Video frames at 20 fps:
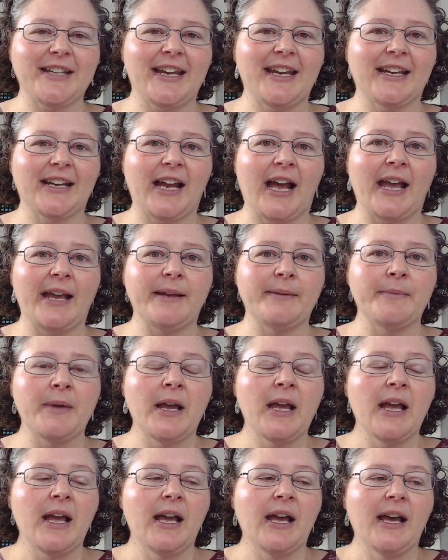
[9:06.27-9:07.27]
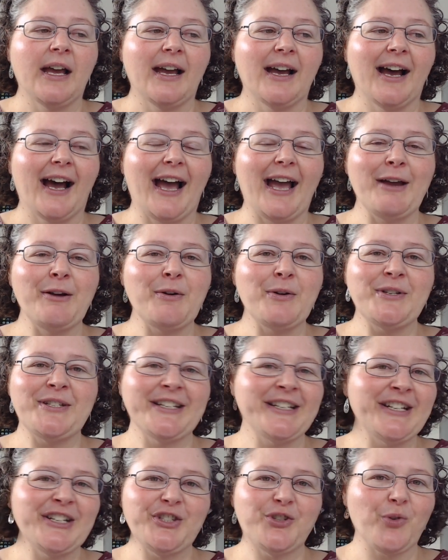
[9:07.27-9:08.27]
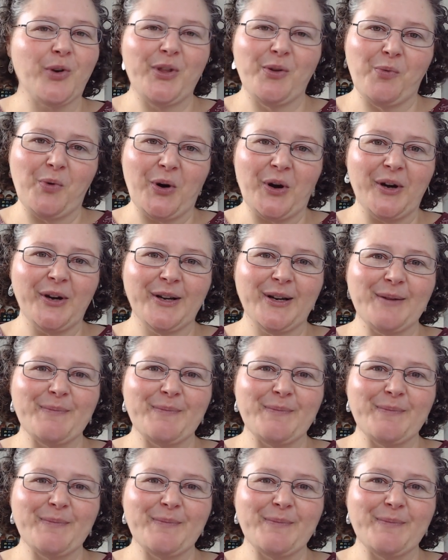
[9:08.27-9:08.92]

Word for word: And I I didn't enjoy the work,